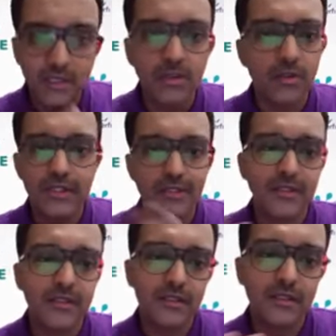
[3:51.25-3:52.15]
You know, it's
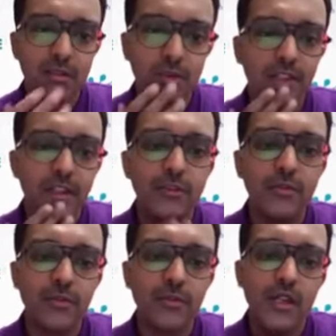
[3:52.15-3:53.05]
it's you know whether
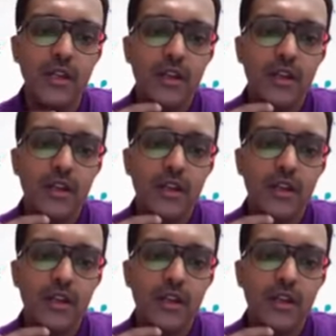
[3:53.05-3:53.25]
you